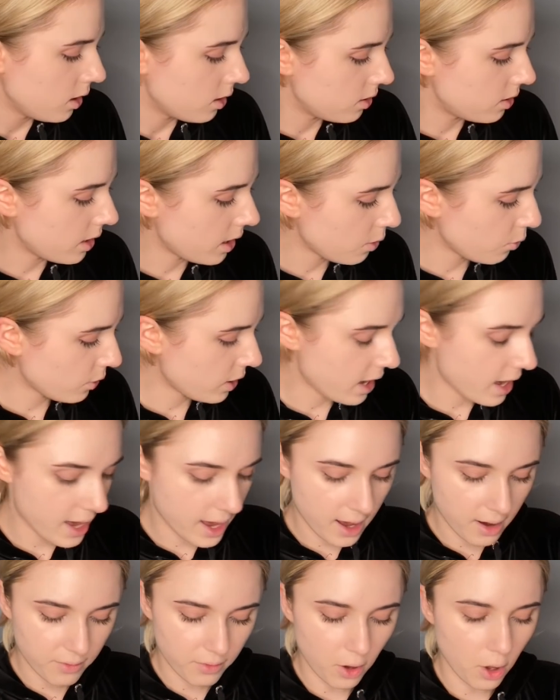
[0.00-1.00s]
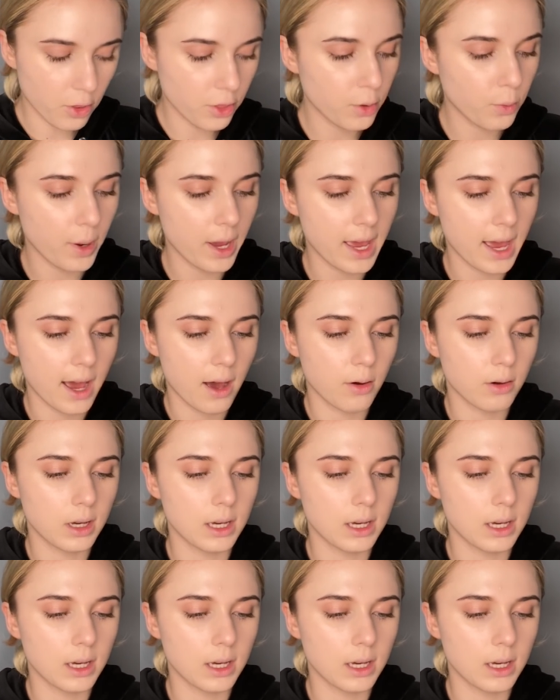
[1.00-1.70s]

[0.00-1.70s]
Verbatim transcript: Then we have on the way out